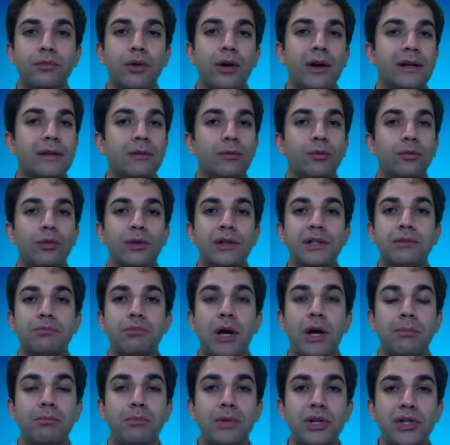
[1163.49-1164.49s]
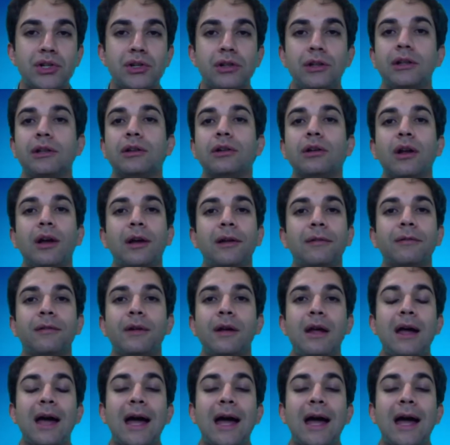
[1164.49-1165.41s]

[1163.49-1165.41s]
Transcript: what is my mission in life.